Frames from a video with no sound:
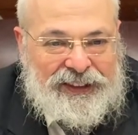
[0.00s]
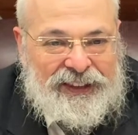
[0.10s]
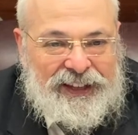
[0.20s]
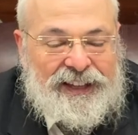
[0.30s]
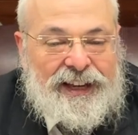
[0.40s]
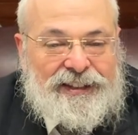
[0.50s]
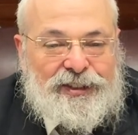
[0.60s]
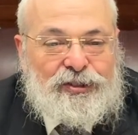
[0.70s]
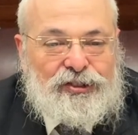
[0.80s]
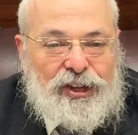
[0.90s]
it's
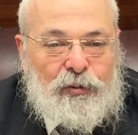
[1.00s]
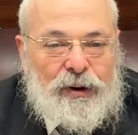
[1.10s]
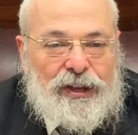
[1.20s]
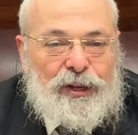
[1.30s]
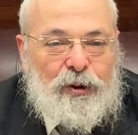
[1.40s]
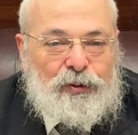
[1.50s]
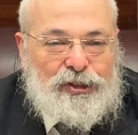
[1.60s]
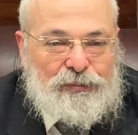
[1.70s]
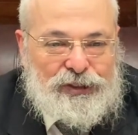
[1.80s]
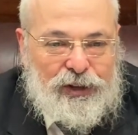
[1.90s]
sincere whether he knows it
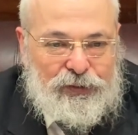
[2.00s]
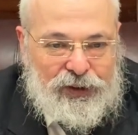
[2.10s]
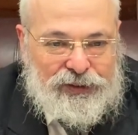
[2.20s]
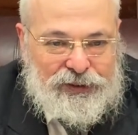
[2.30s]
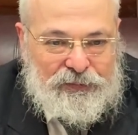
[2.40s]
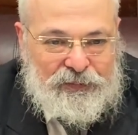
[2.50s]
himself or not.